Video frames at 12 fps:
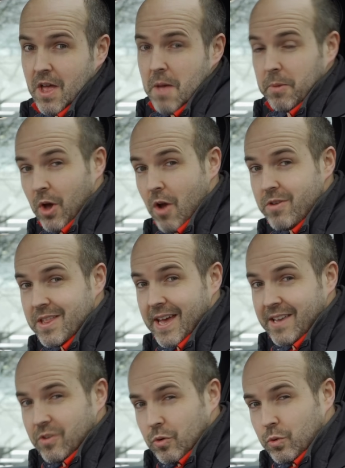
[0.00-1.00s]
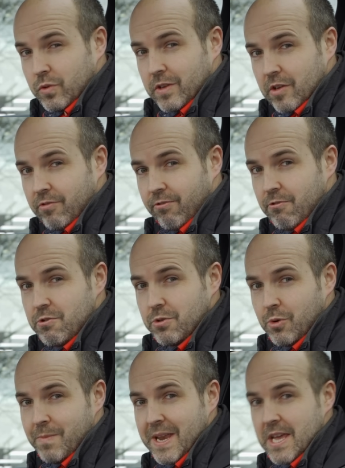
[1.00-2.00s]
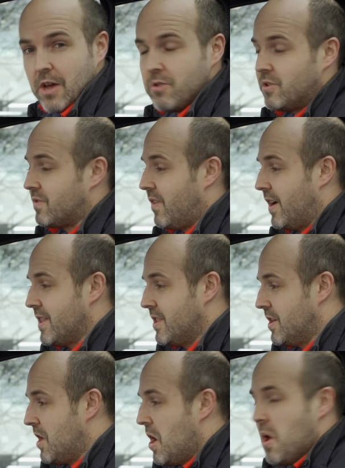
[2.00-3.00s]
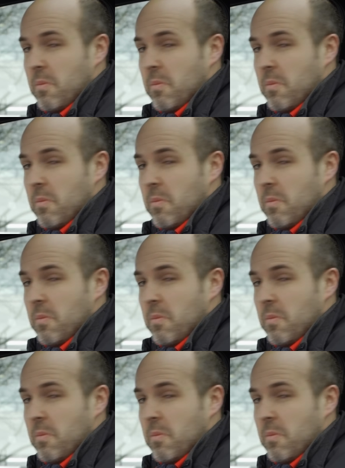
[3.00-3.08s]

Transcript: But not only that, it's also frugal. Many owners find that